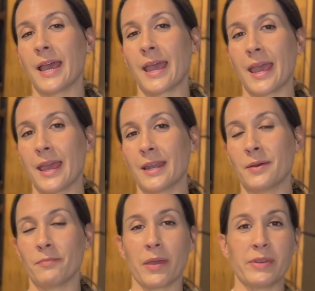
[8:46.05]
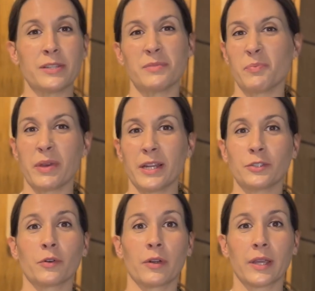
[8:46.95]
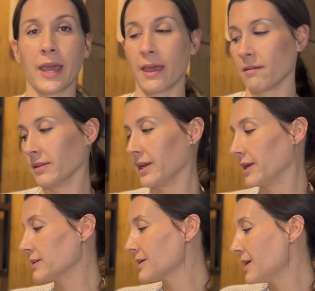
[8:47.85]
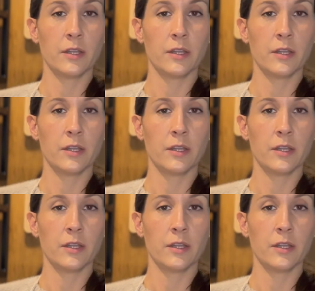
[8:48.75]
and maybe some spinach or kale in it.